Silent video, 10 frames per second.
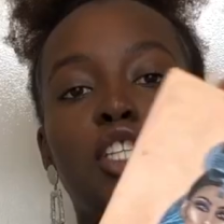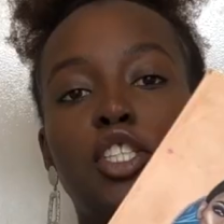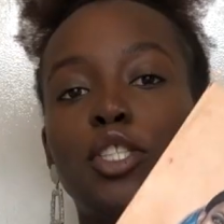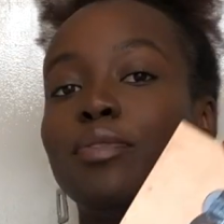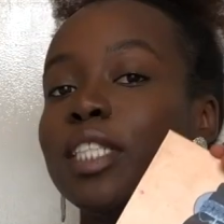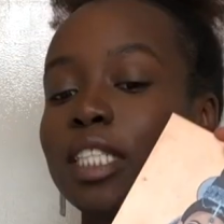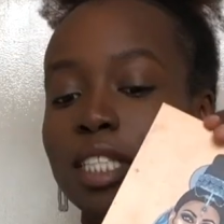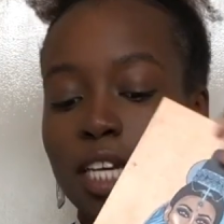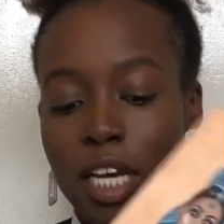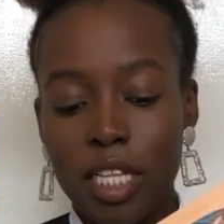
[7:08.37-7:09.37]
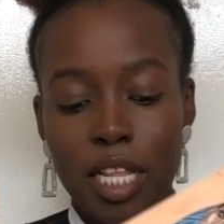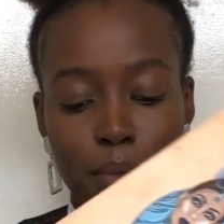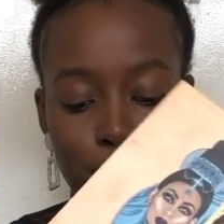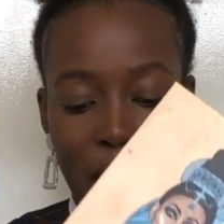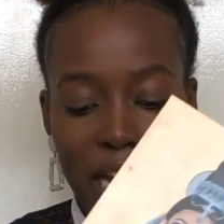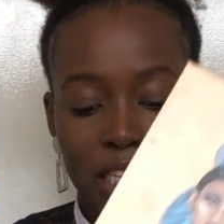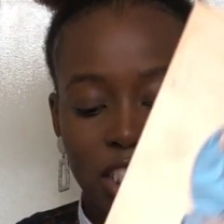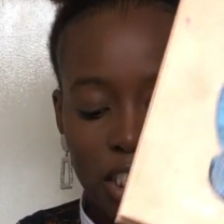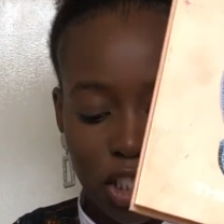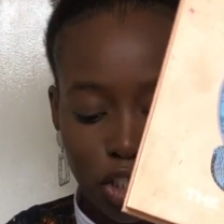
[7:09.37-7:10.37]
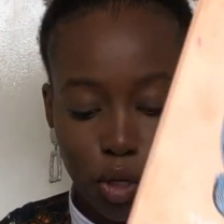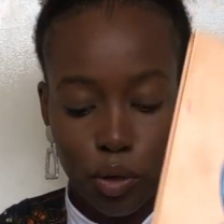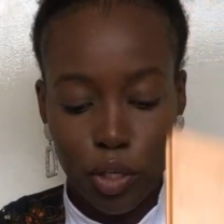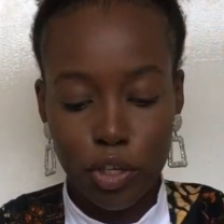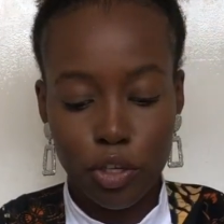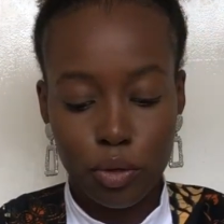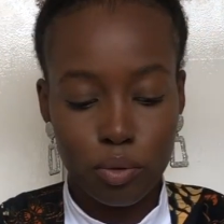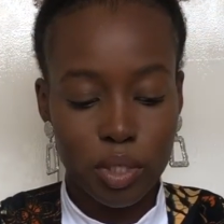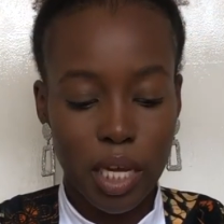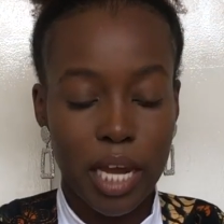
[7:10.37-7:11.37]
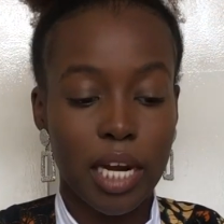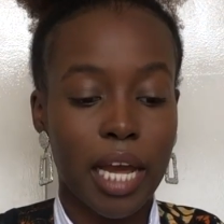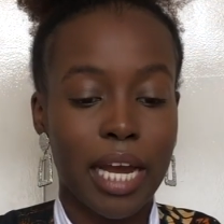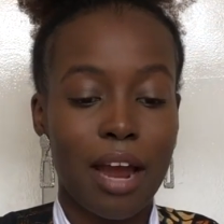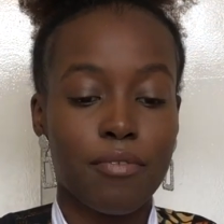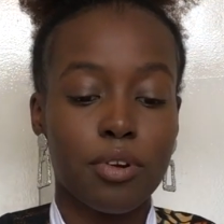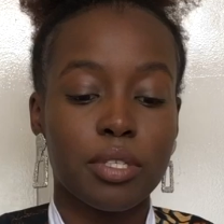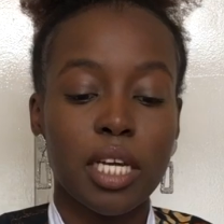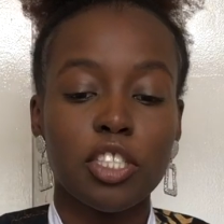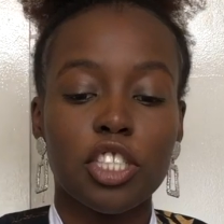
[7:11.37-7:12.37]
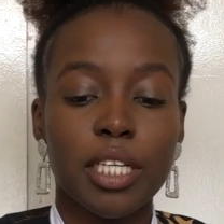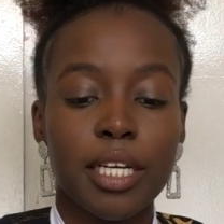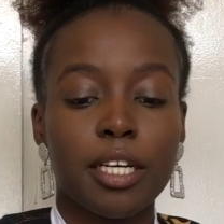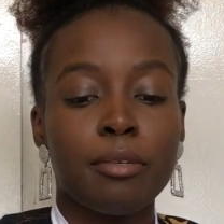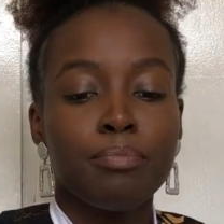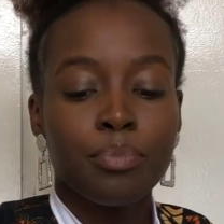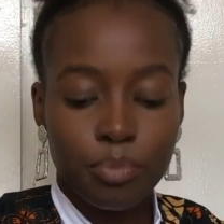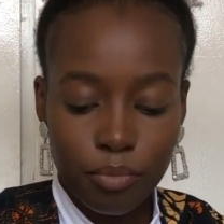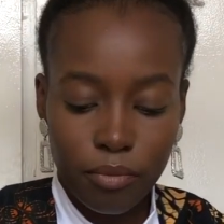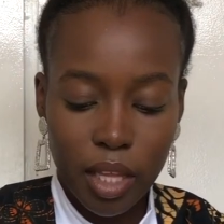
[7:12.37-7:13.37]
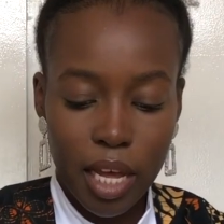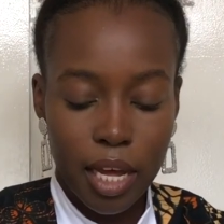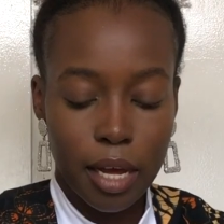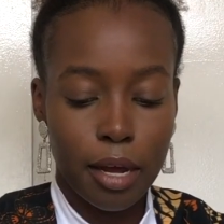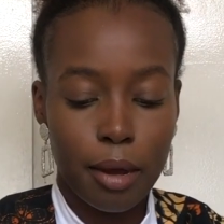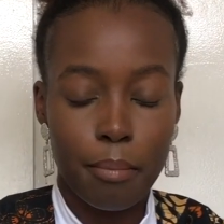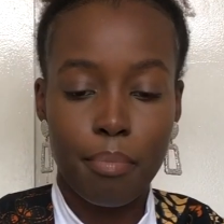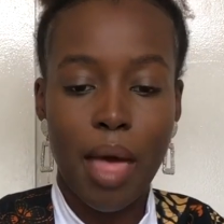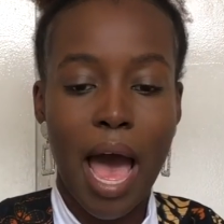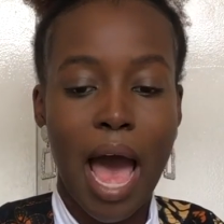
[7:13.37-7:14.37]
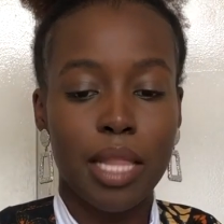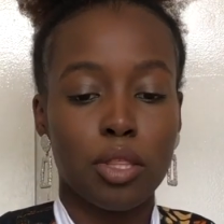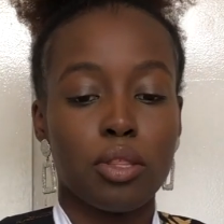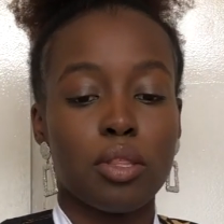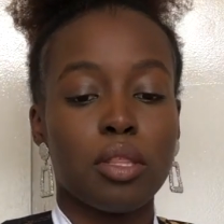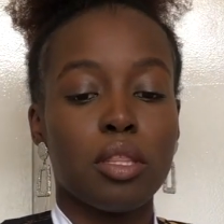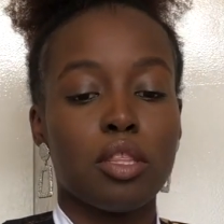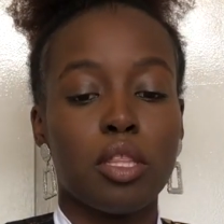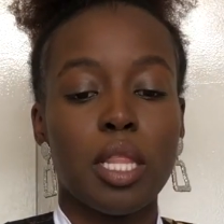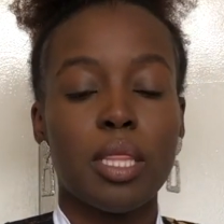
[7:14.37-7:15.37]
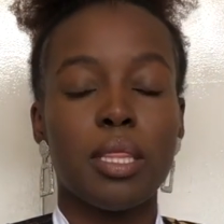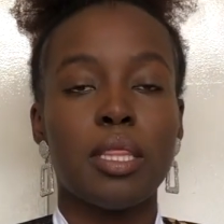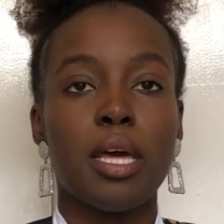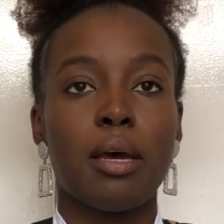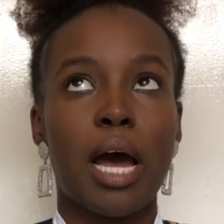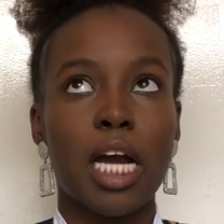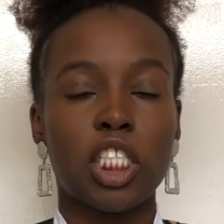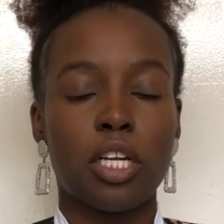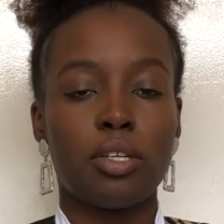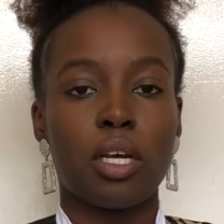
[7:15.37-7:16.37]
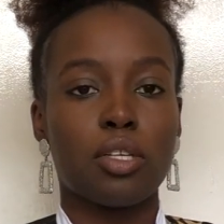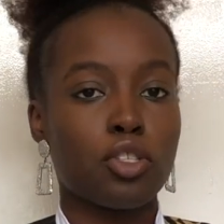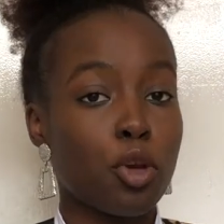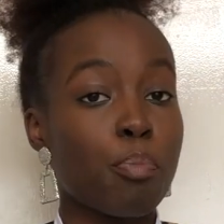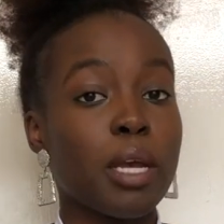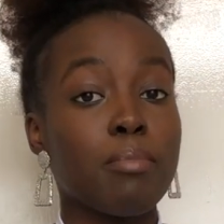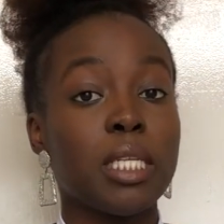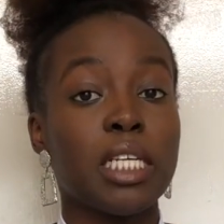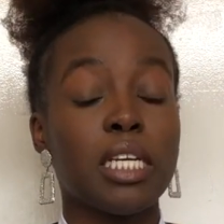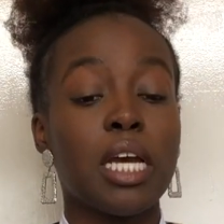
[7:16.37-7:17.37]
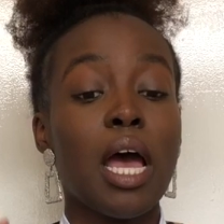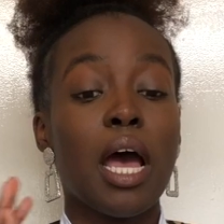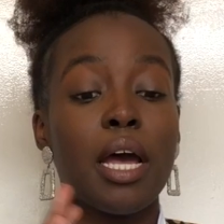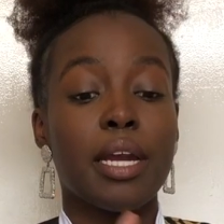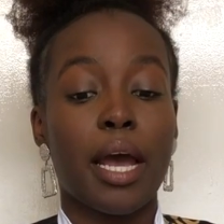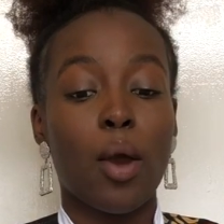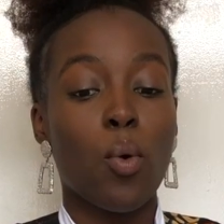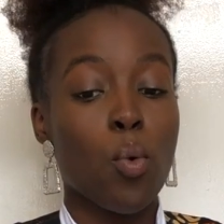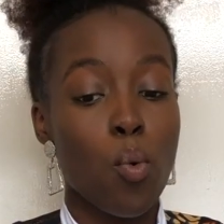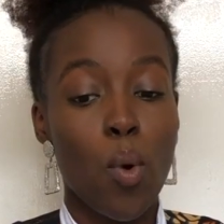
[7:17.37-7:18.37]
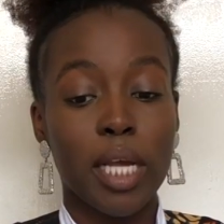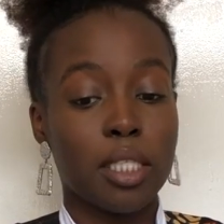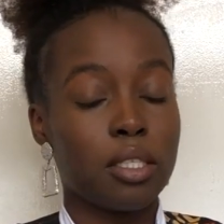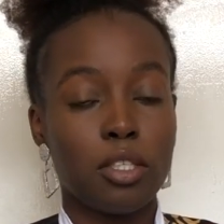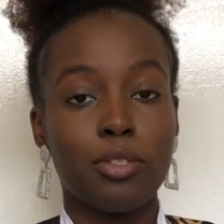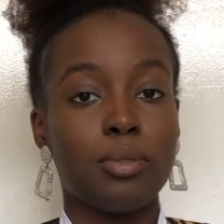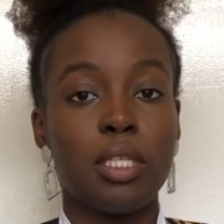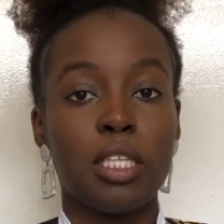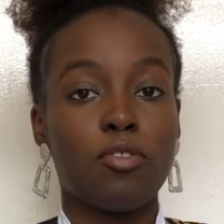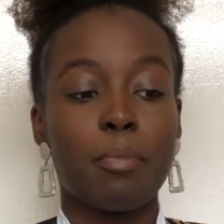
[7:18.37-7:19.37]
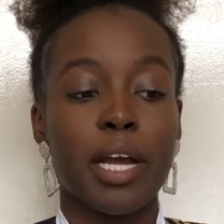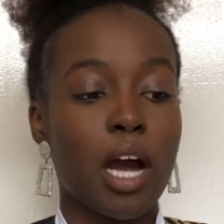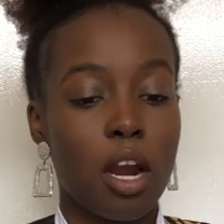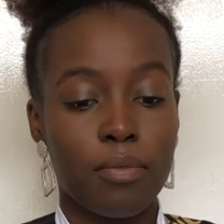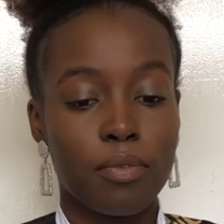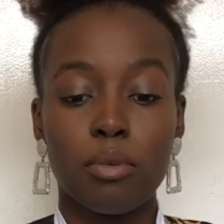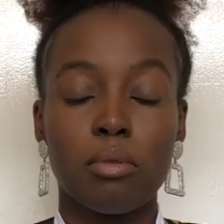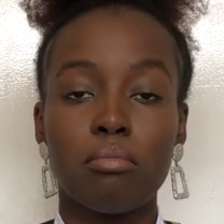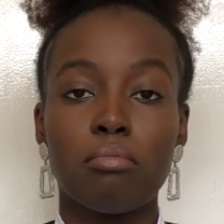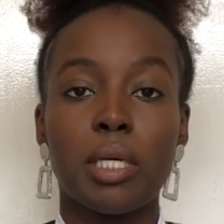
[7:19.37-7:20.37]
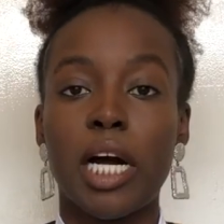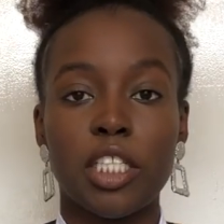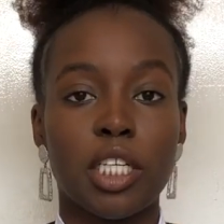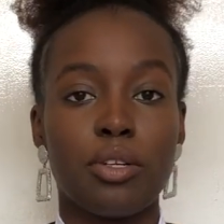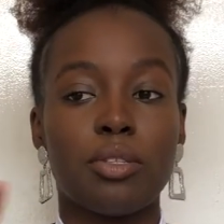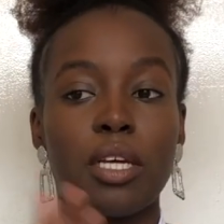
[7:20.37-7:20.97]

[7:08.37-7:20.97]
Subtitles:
Juvia's, the packaging is so cute and like Afrocentric, and the eyeshadows are so pigmented, and I always use these for my colourful eyeshadows.